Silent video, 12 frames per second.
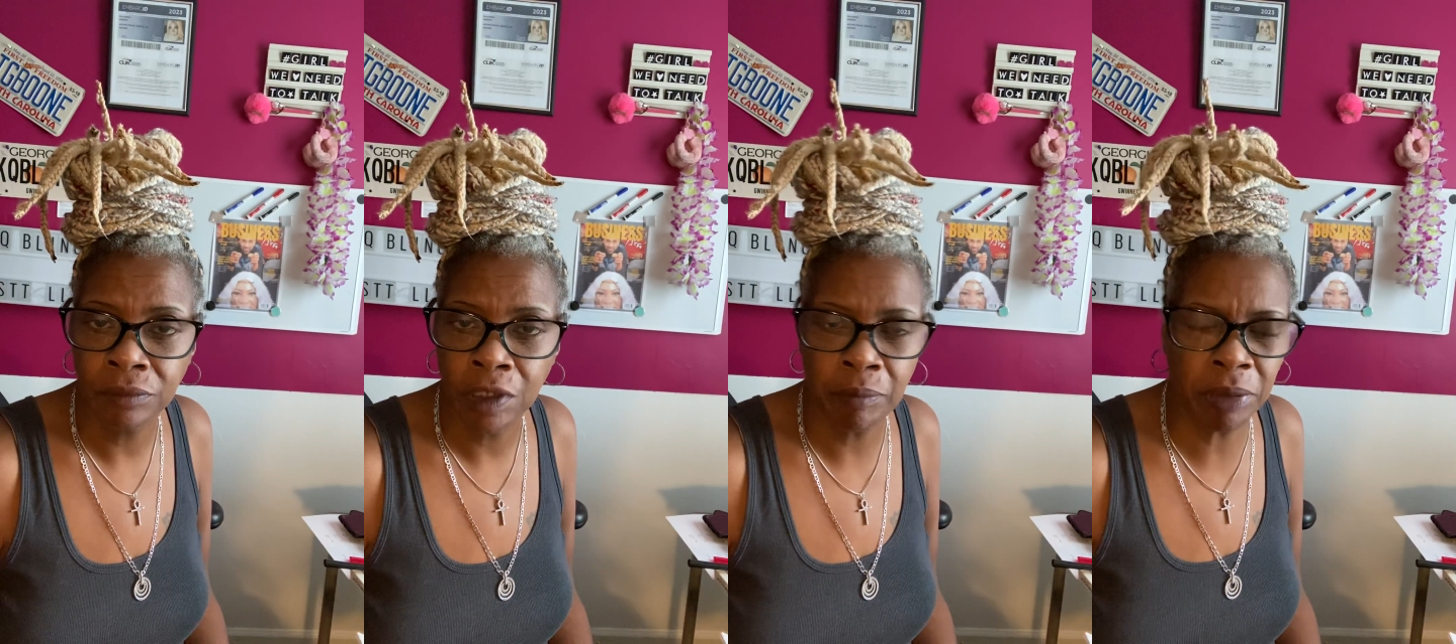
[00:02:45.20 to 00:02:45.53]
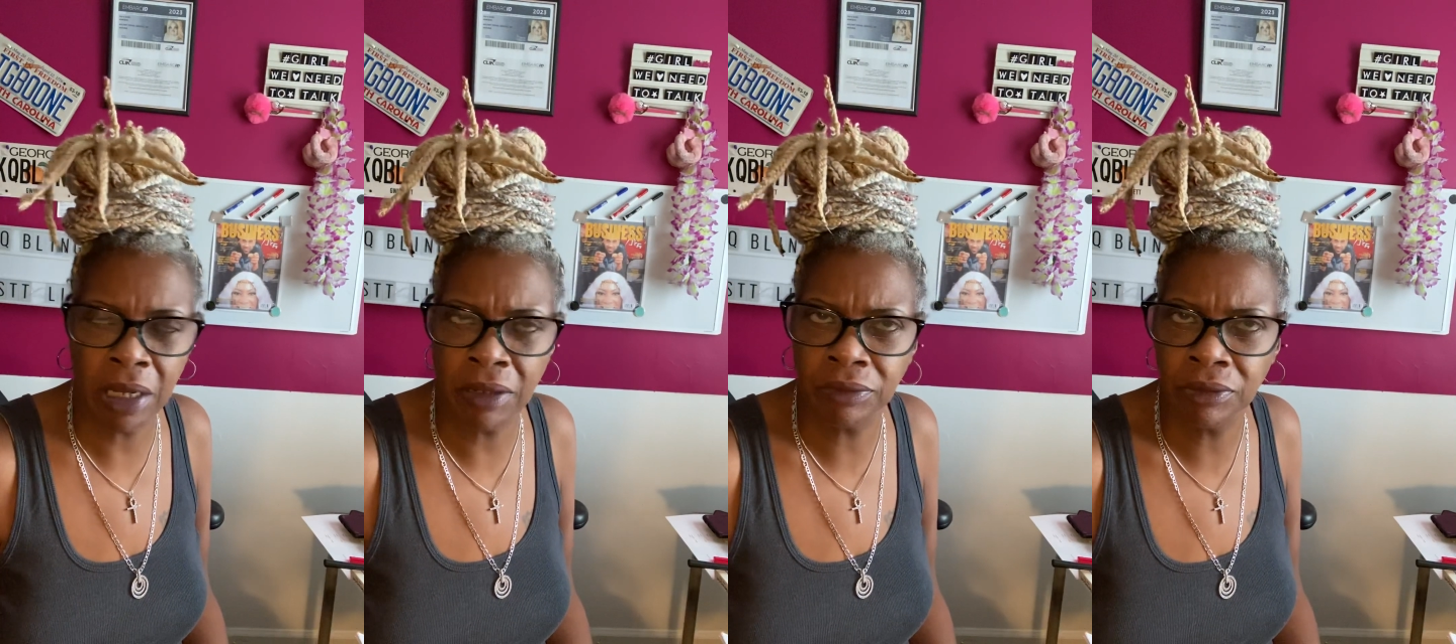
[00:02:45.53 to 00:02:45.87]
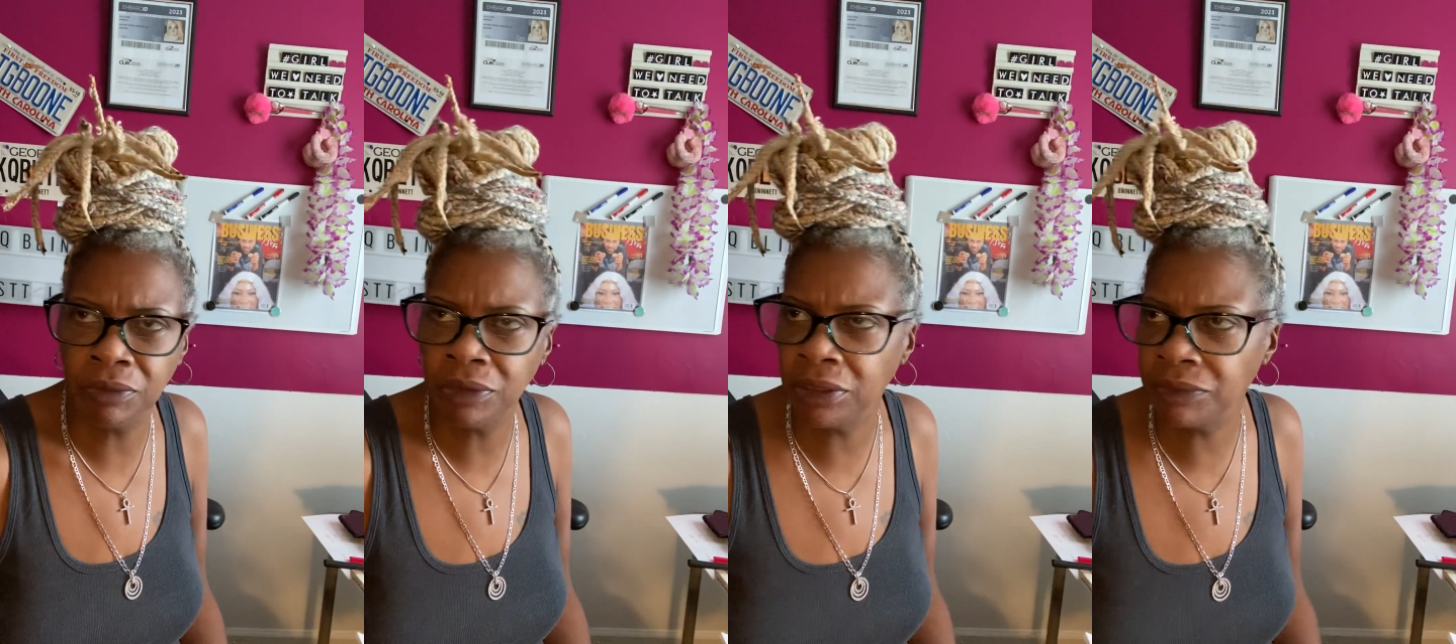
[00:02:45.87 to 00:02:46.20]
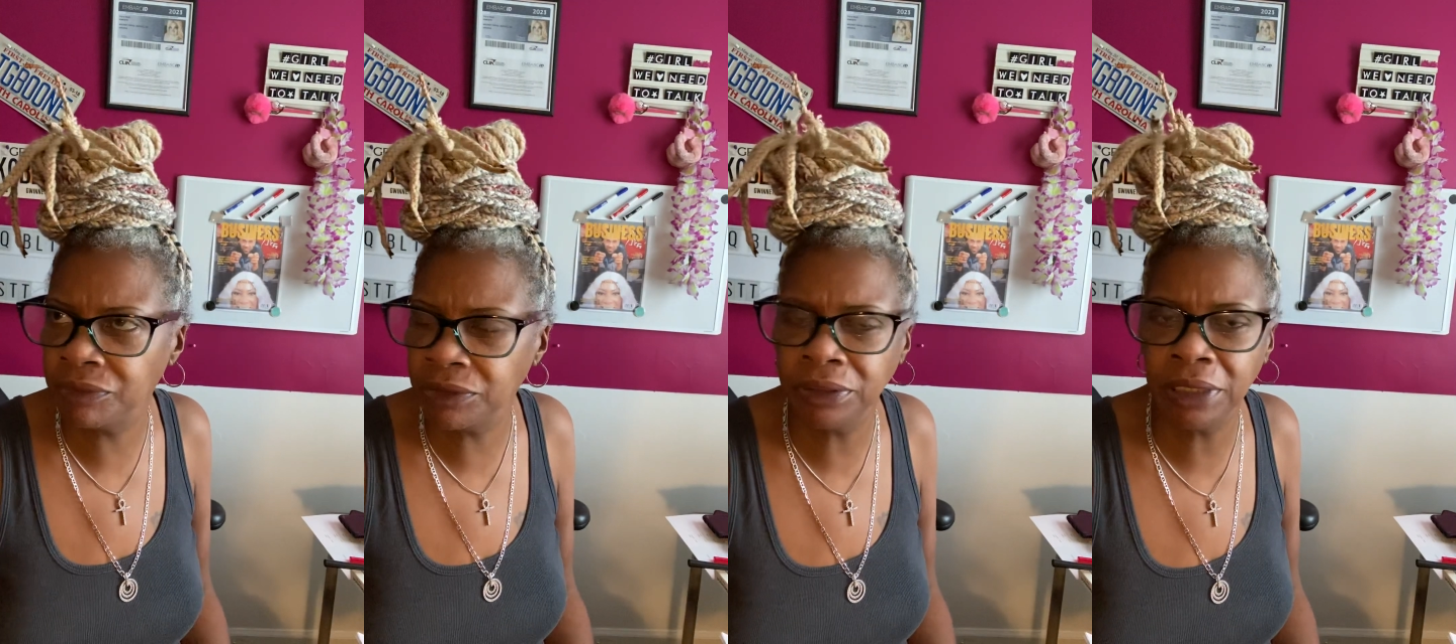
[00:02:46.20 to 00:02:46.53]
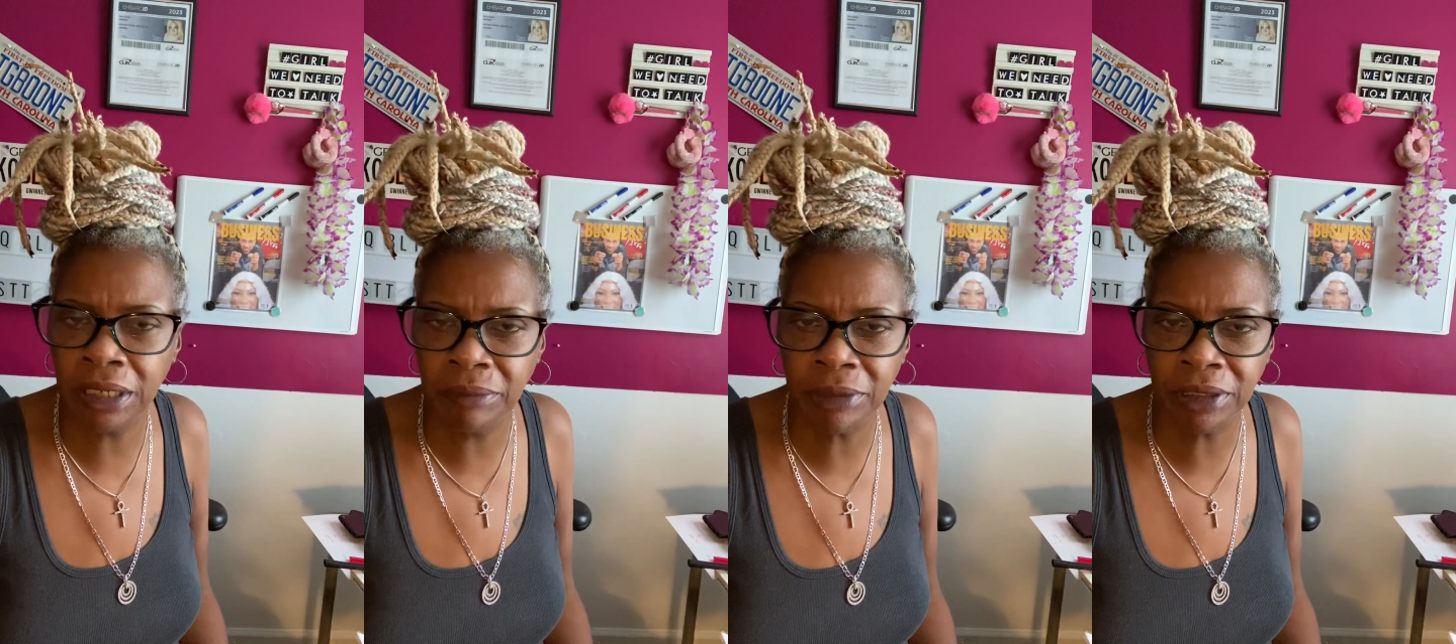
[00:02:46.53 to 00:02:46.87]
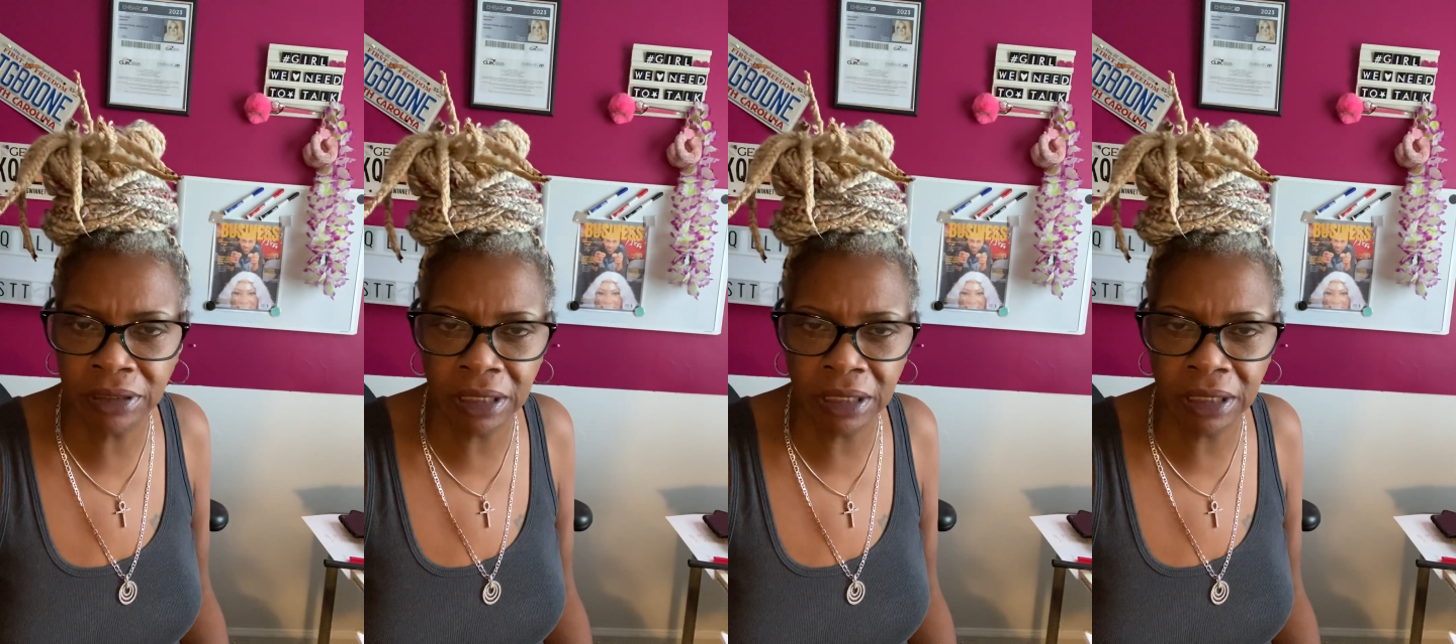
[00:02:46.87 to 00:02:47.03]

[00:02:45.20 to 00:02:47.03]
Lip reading: But I don't know what her real name is.